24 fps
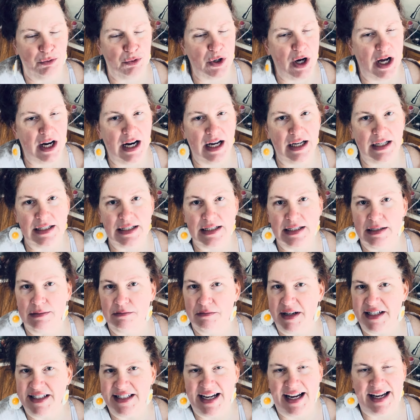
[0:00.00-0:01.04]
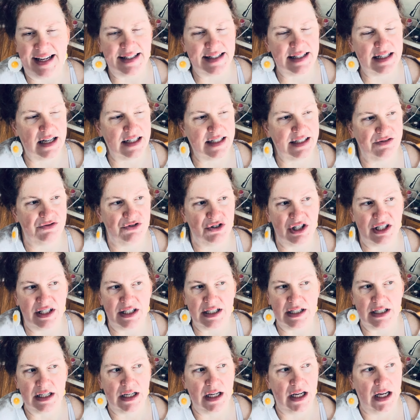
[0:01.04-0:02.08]
products. My diet's not
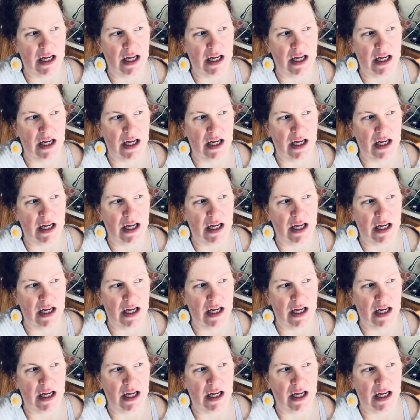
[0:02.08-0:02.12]
different.